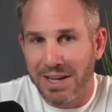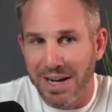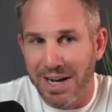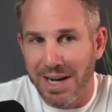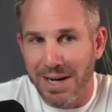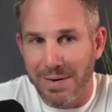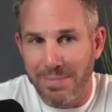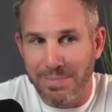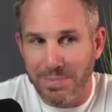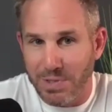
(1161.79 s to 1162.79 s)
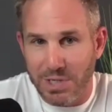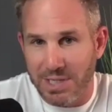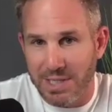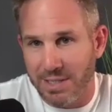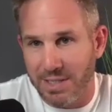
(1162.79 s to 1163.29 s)
um we're just
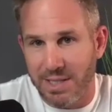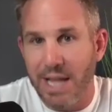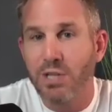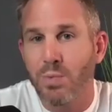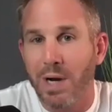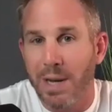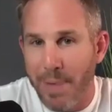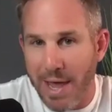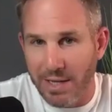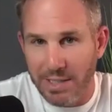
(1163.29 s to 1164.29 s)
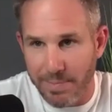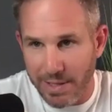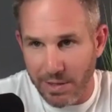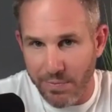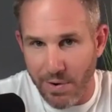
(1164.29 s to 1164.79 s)
they just want to pay us to
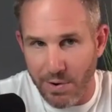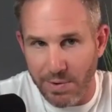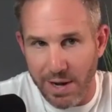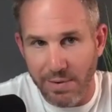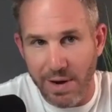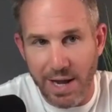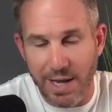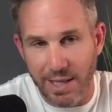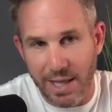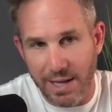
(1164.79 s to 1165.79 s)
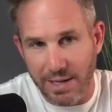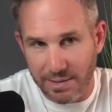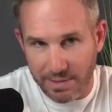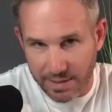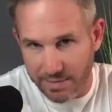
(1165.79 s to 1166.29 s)
make their phone ring right and then
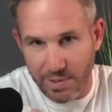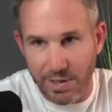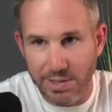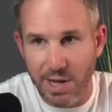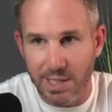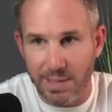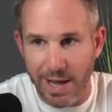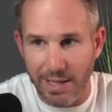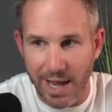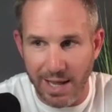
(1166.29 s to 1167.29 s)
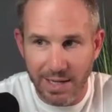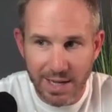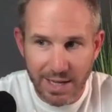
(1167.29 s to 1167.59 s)
like we already talked about that